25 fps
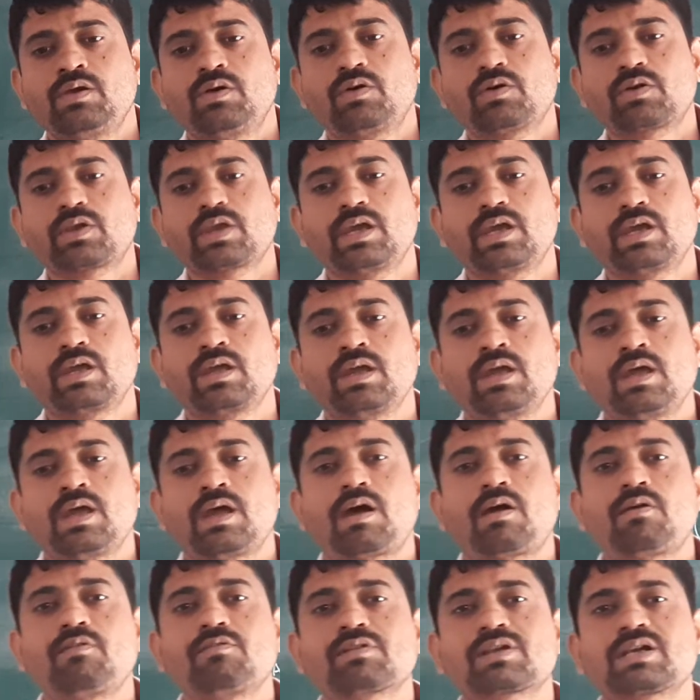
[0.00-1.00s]

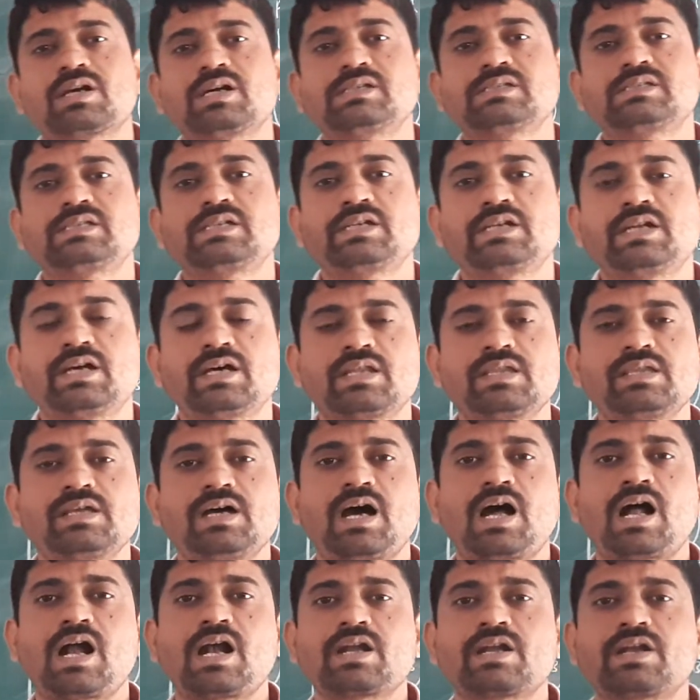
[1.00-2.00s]
Okay, I will consider the
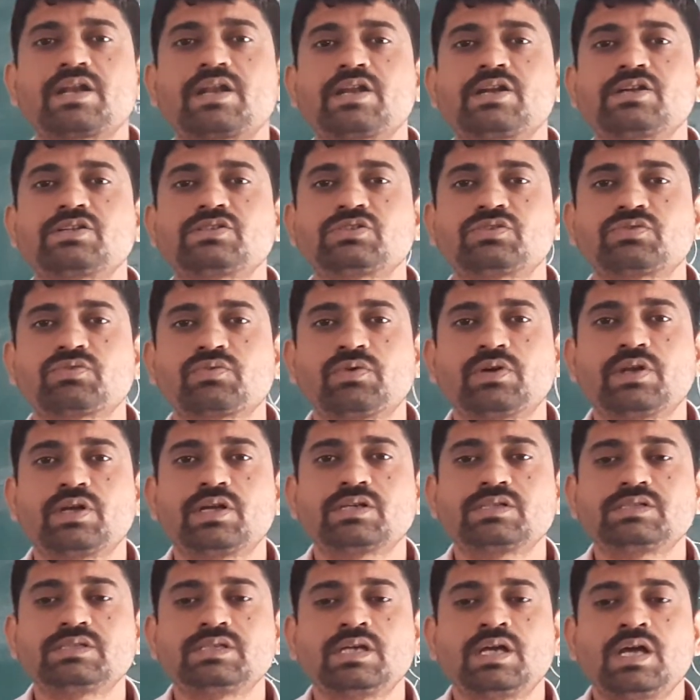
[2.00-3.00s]
100
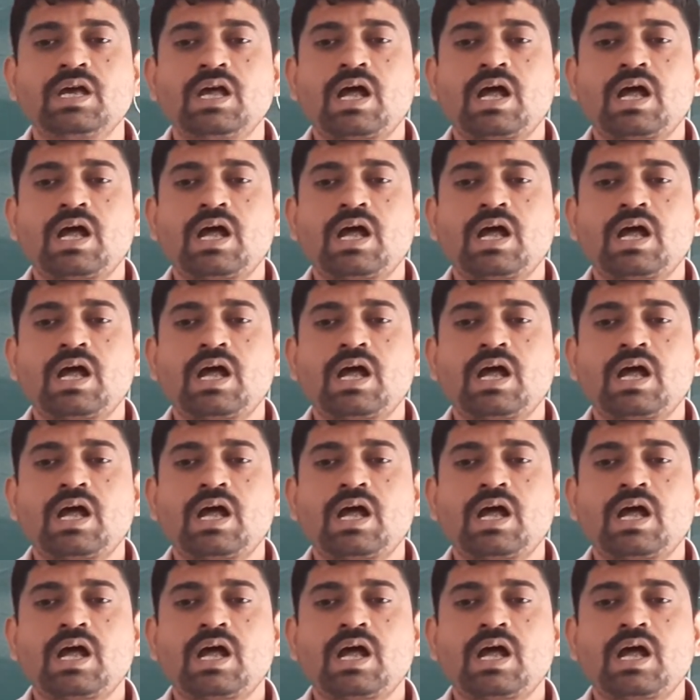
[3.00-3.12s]
students.